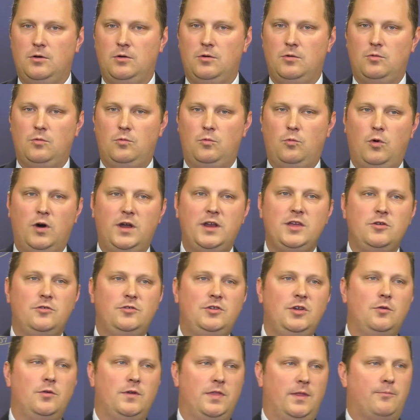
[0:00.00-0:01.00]
What do you
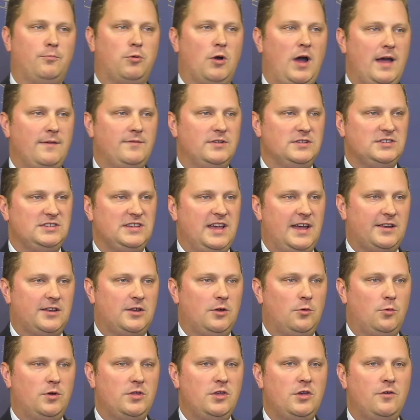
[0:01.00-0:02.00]
do in the private
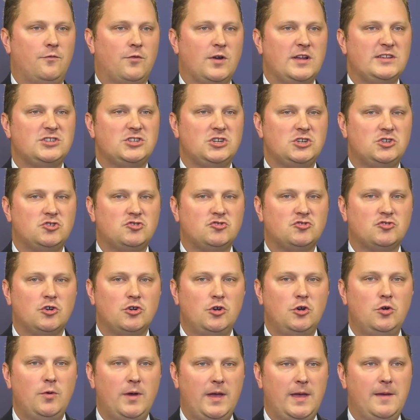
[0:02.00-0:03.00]
sector when you've reached a
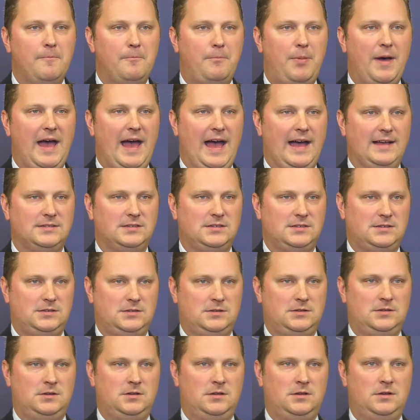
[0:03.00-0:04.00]
true
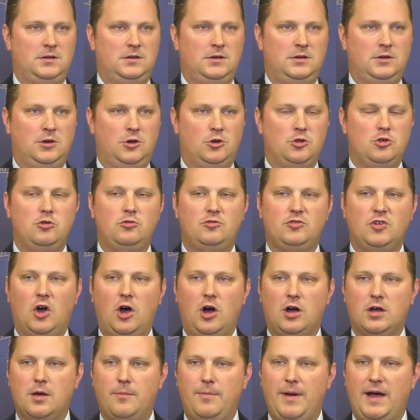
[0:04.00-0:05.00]
impasse? You
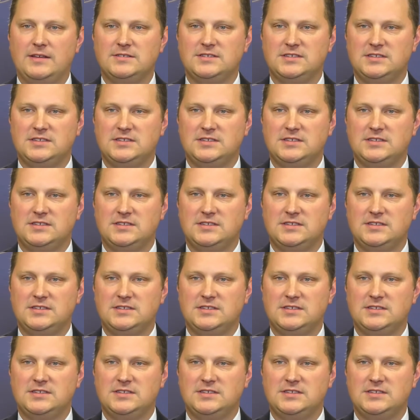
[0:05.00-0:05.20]
talk about